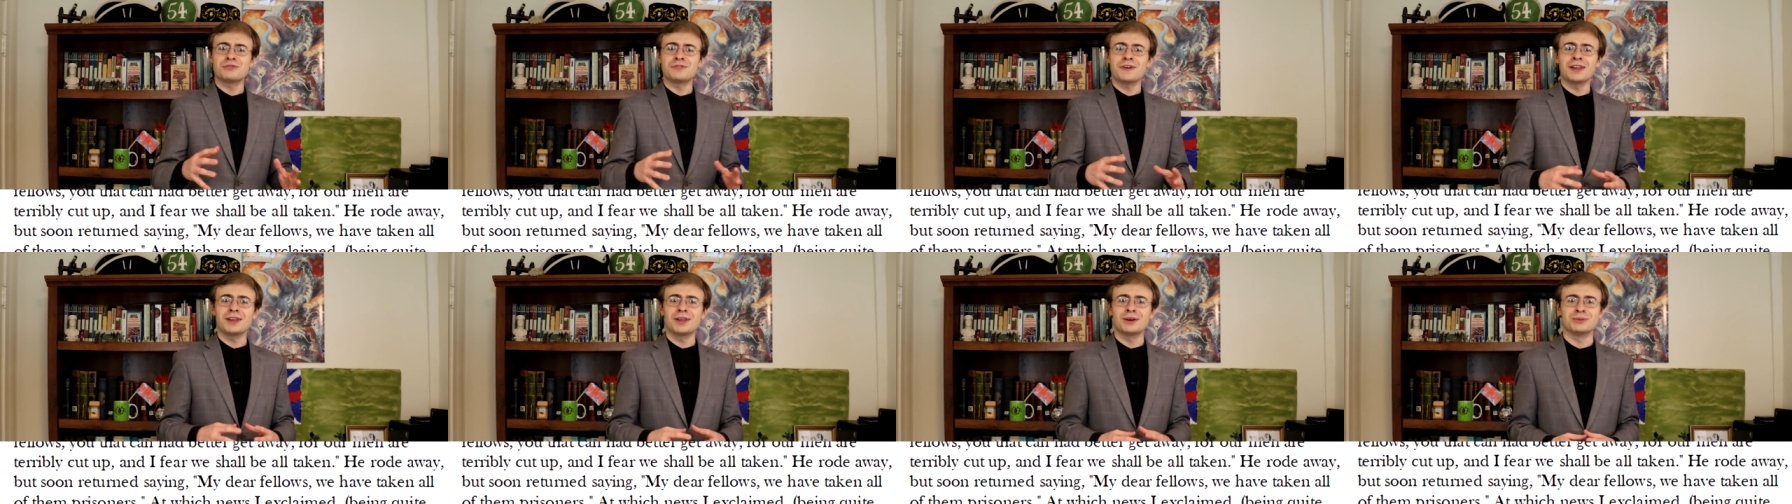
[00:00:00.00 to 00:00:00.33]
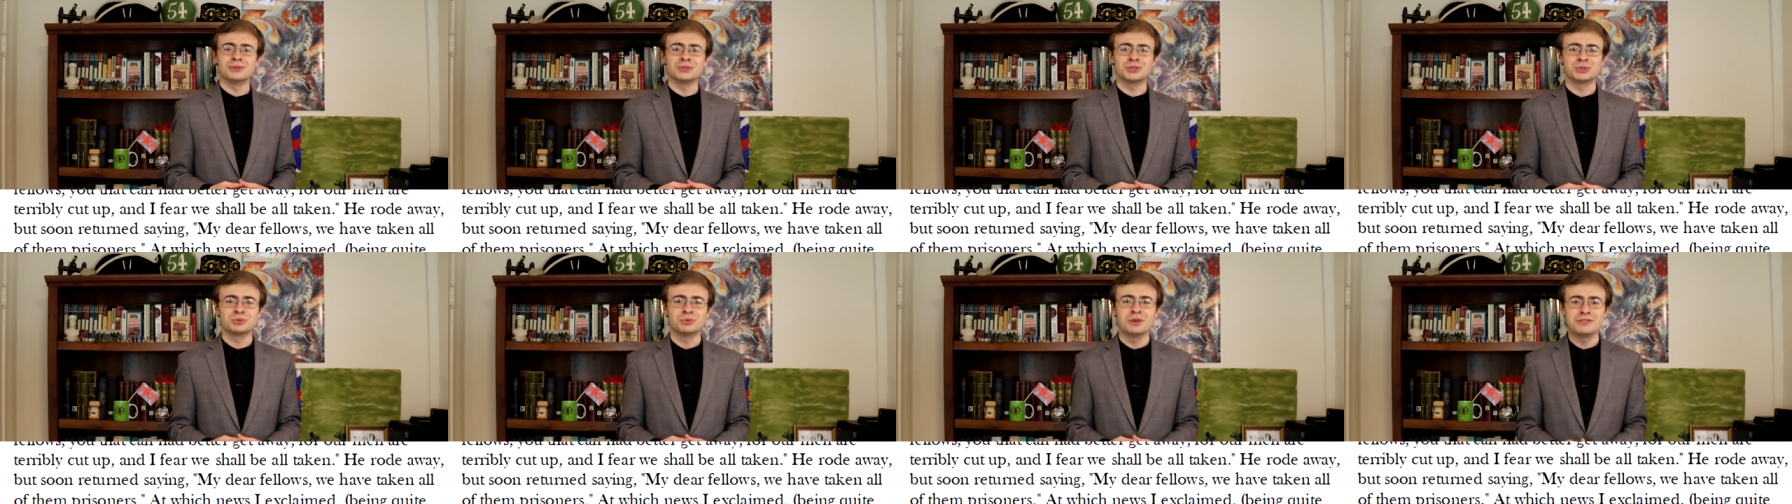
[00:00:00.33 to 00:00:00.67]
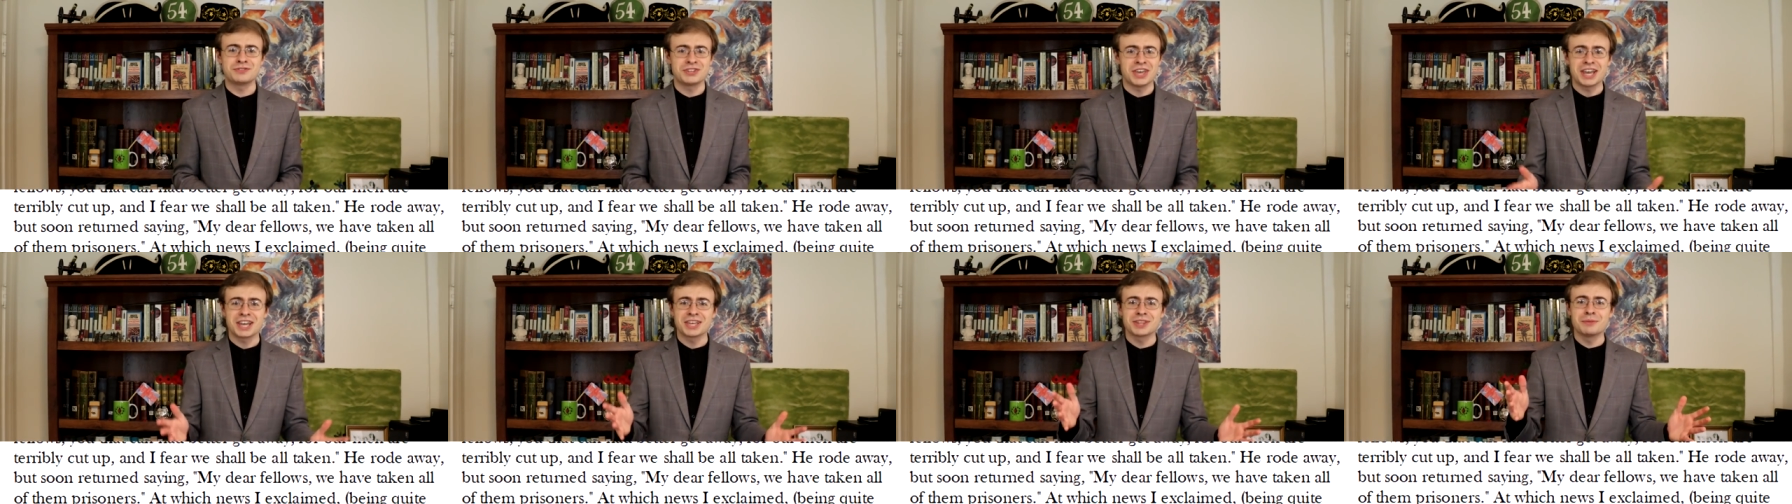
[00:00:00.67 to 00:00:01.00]
fellows,
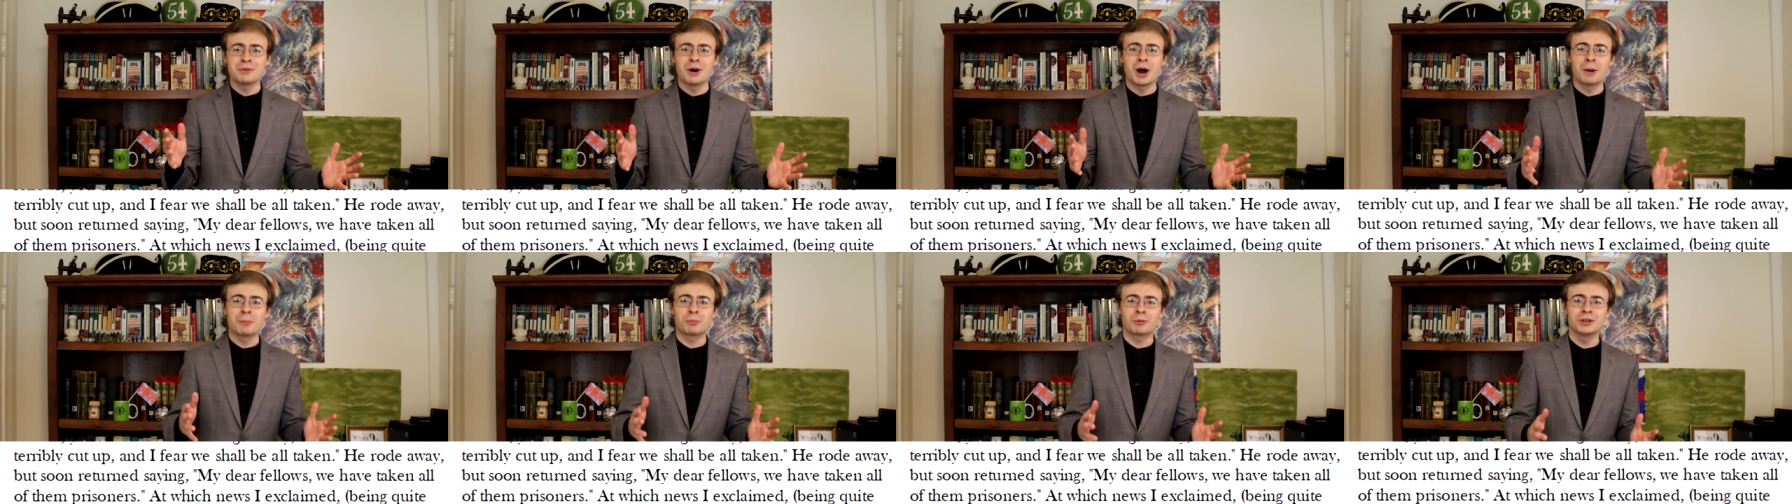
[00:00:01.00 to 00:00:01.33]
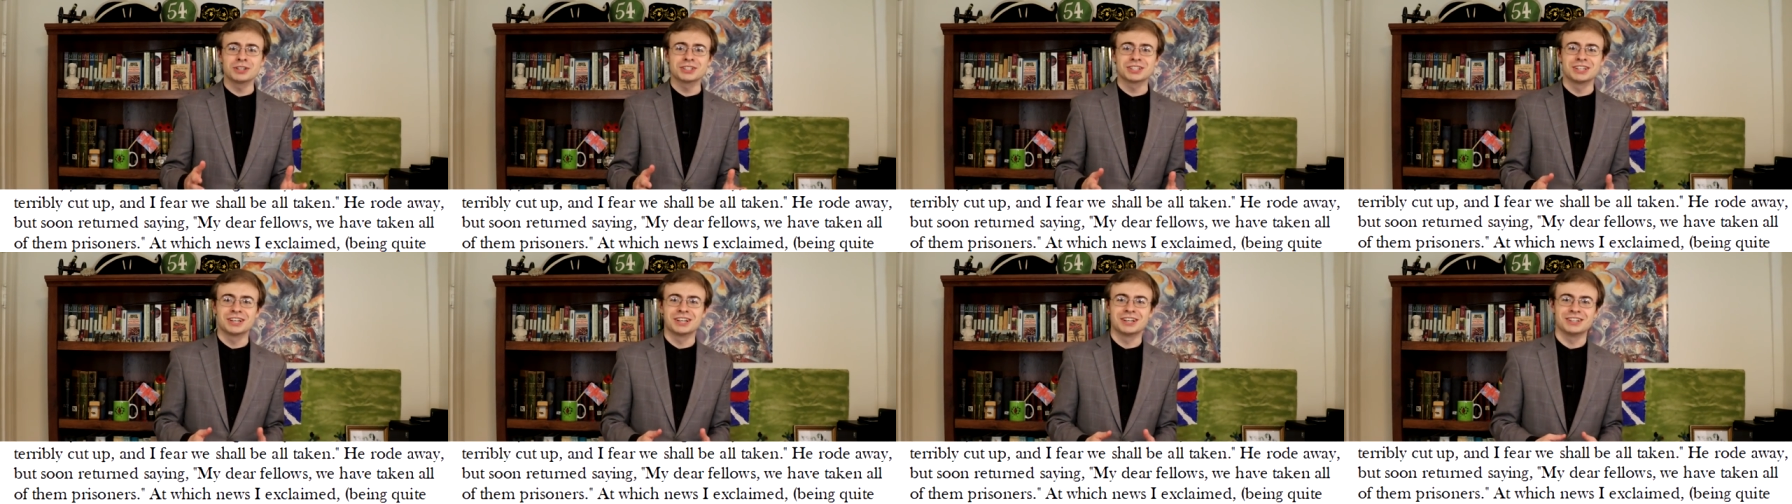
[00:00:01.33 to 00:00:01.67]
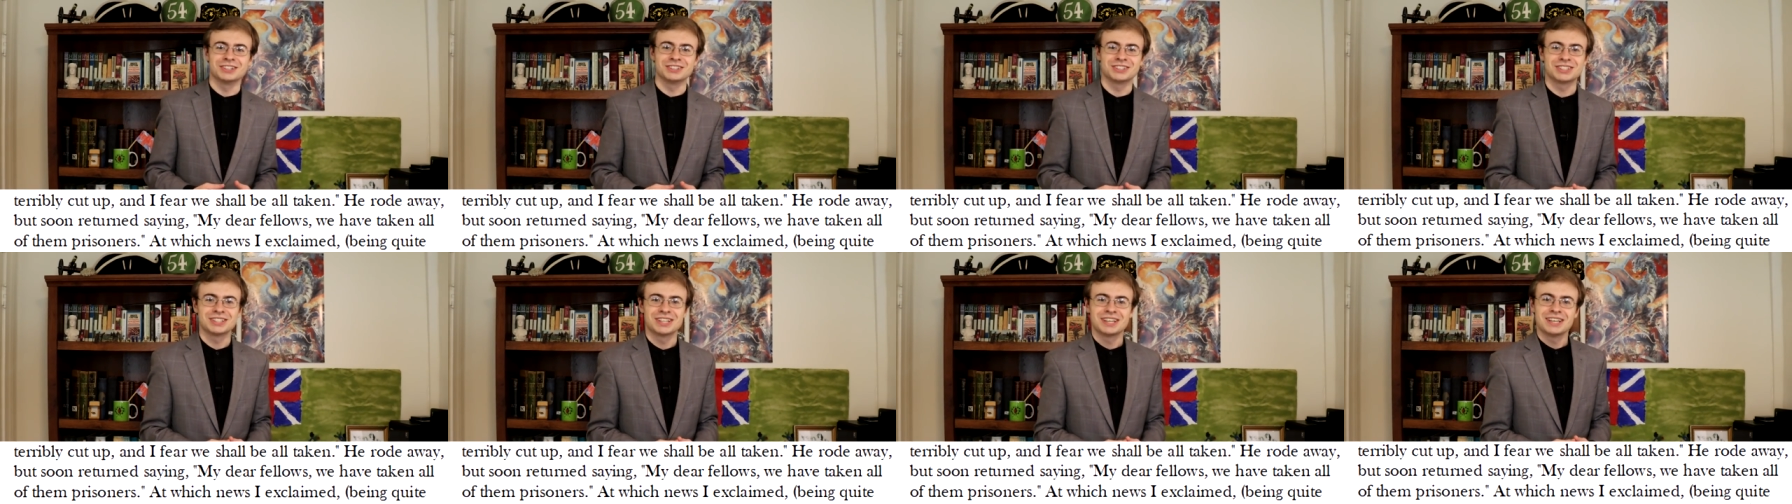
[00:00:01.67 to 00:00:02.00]
we've taken them all
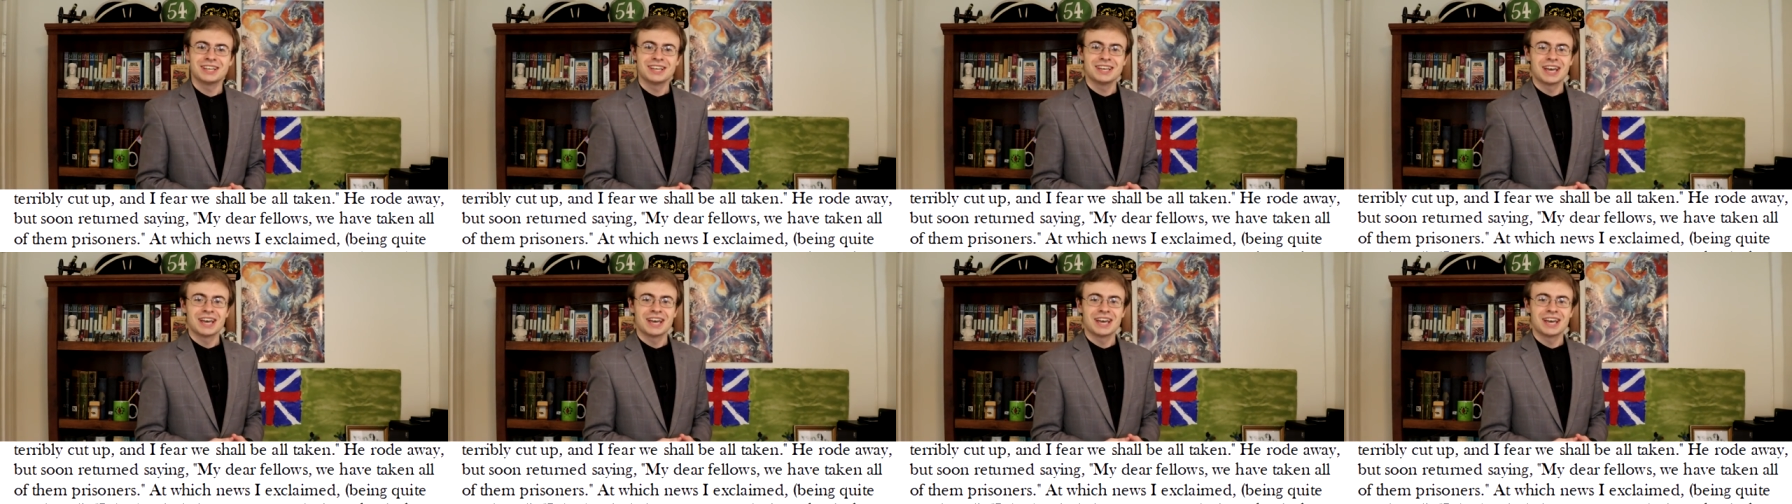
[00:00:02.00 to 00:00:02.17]
prisoners.